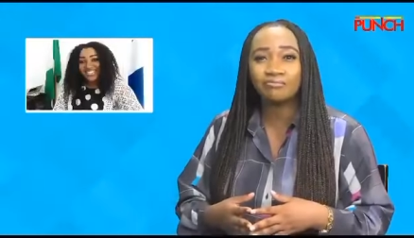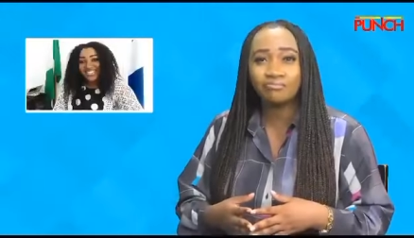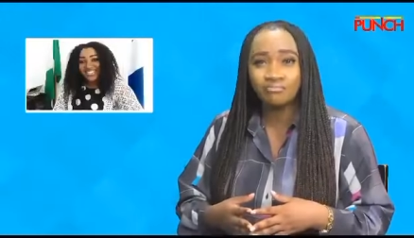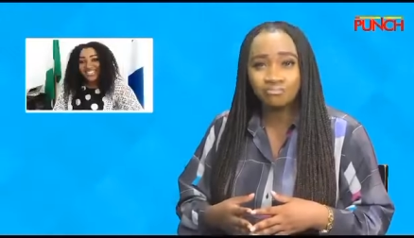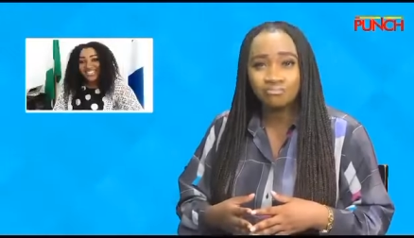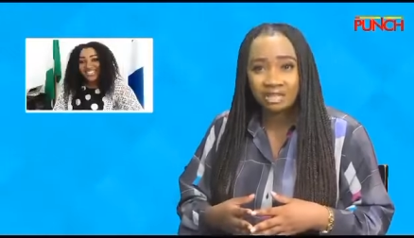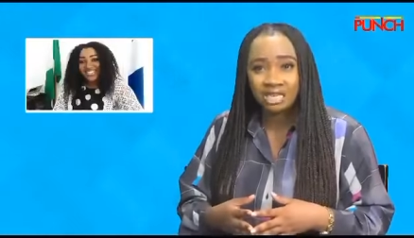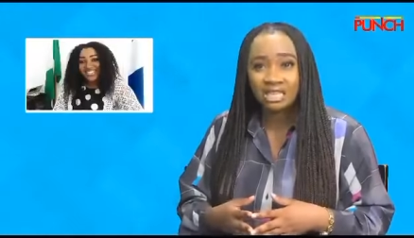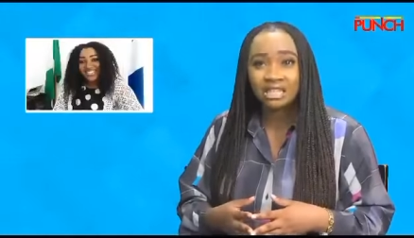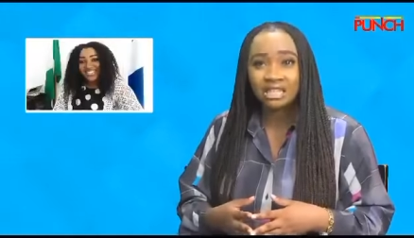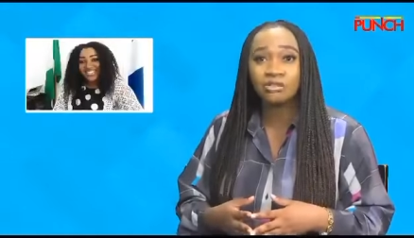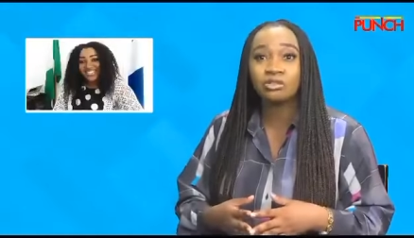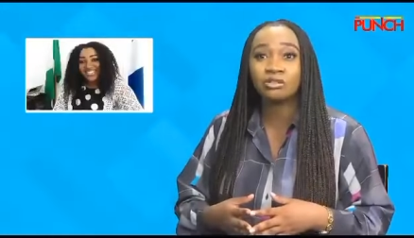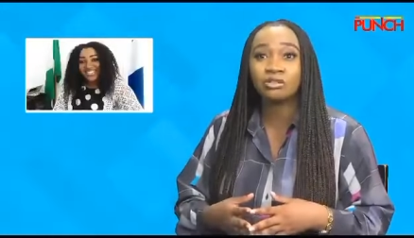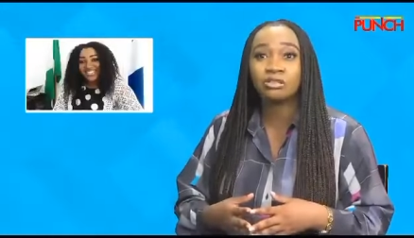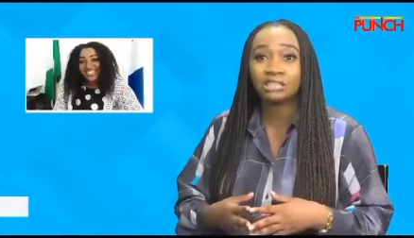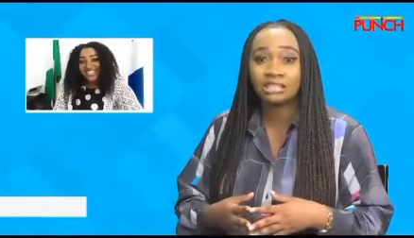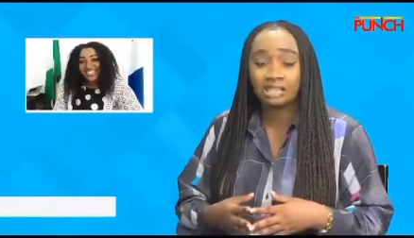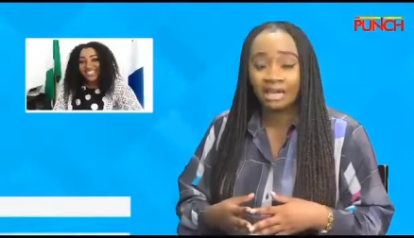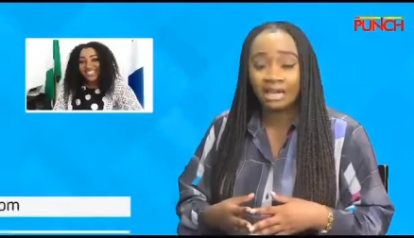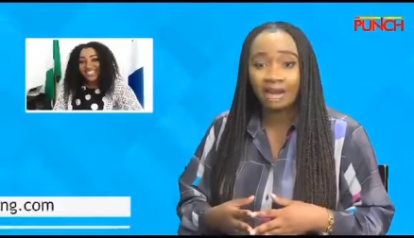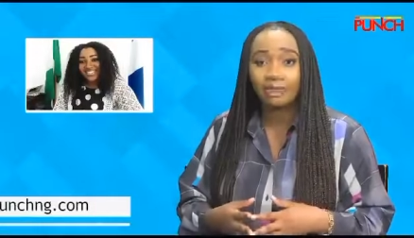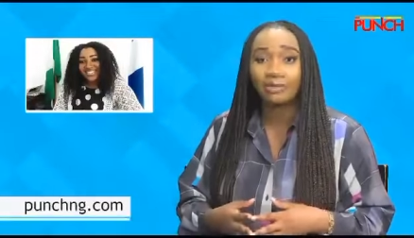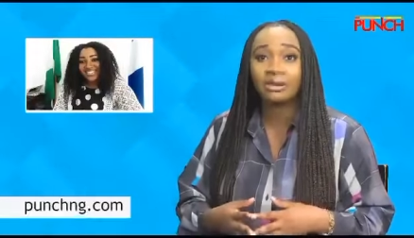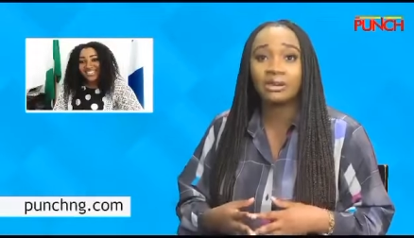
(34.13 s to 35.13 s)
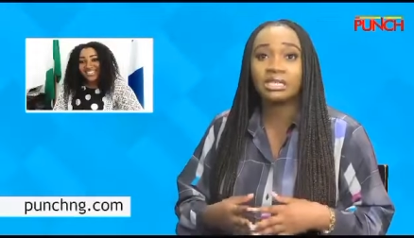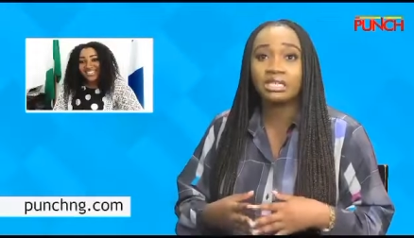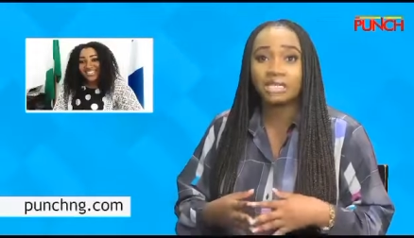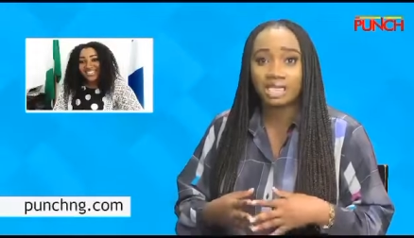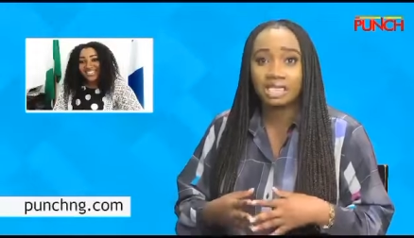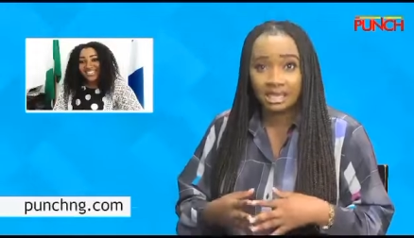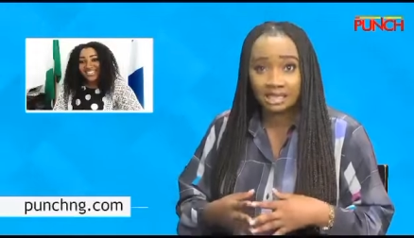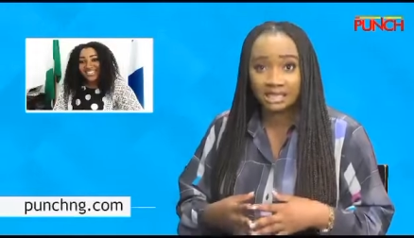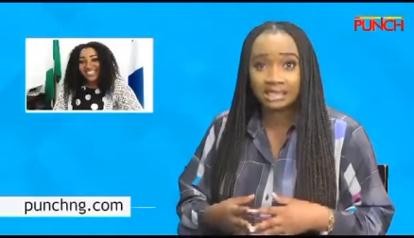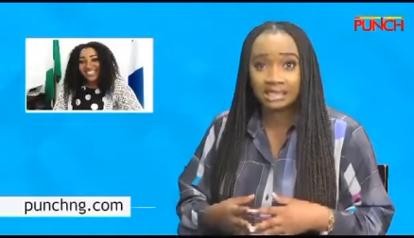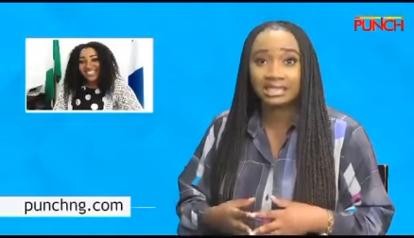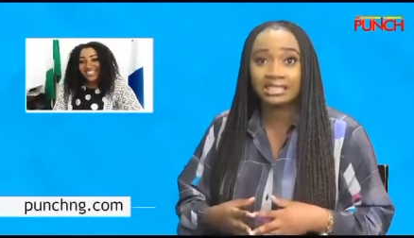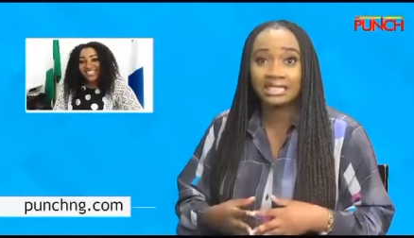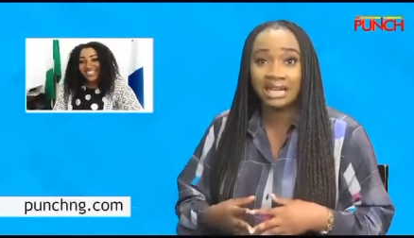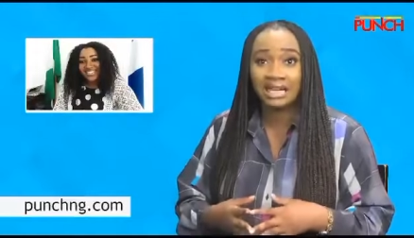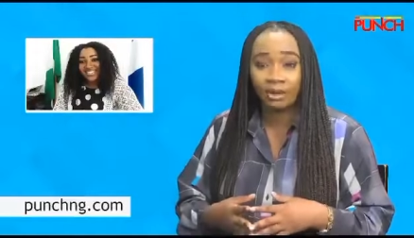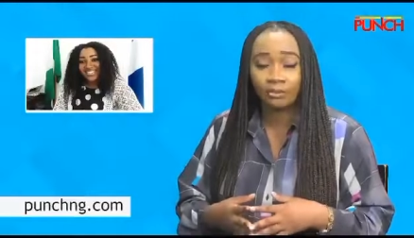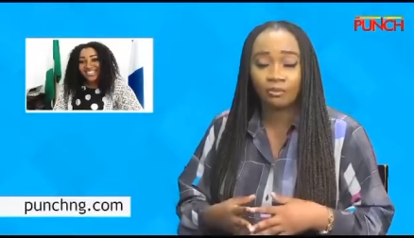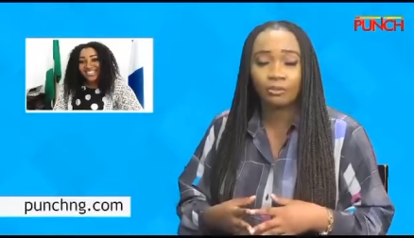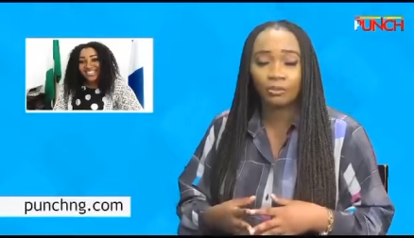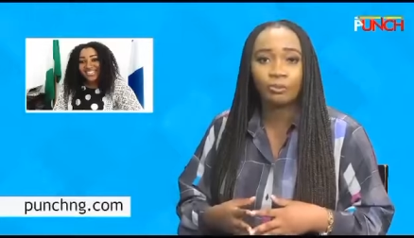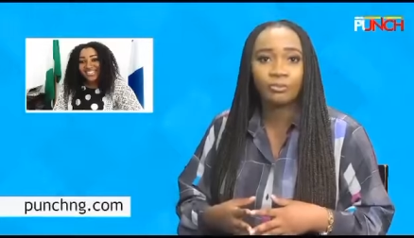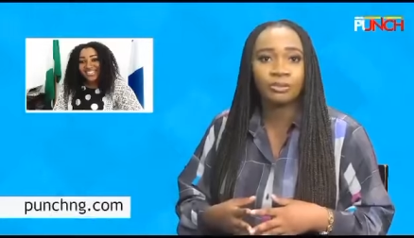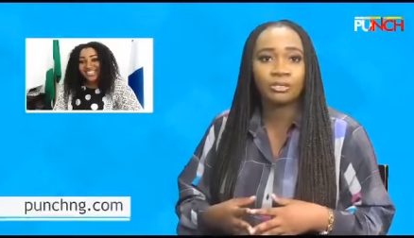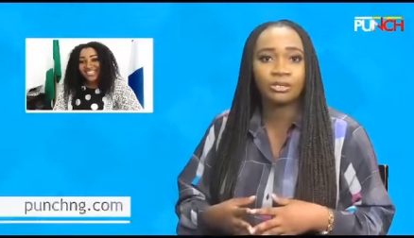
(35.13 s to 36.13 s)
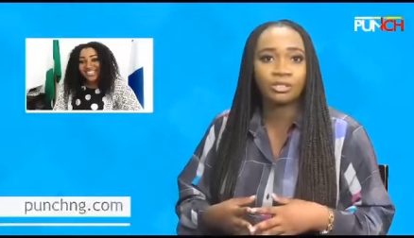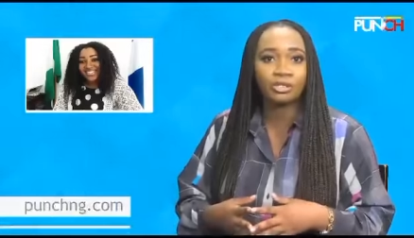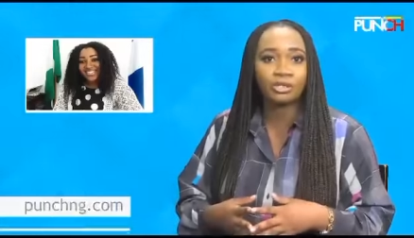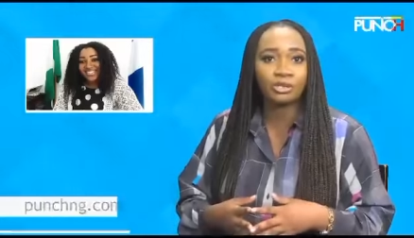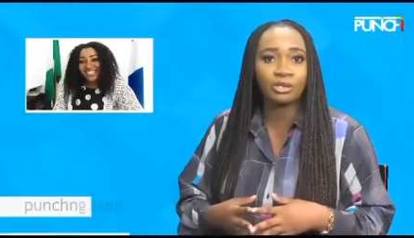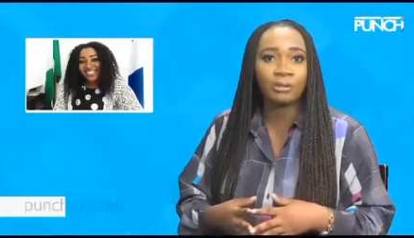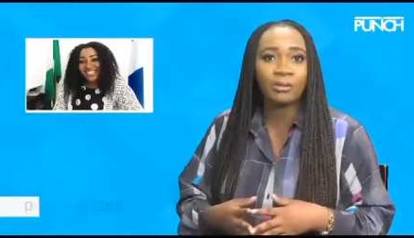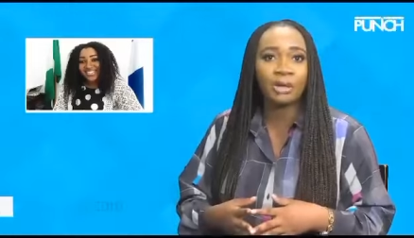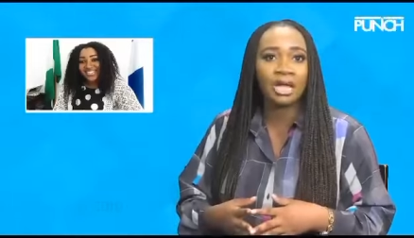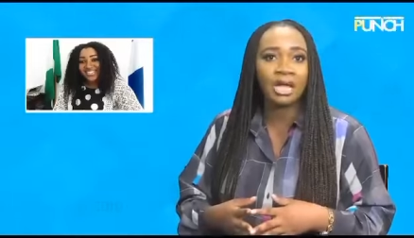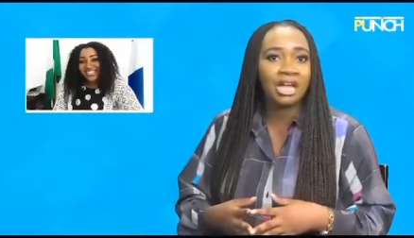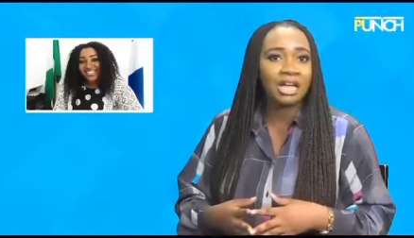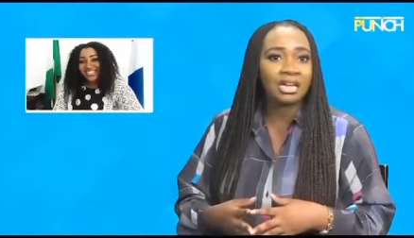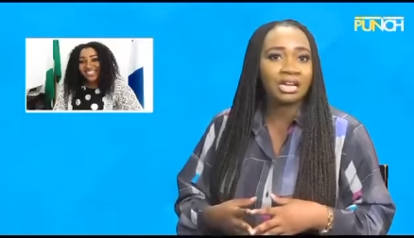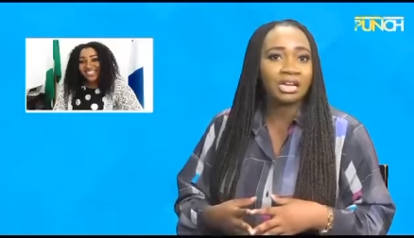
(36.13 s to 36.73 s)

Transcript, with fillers: million naira. Yes, that whopping sum.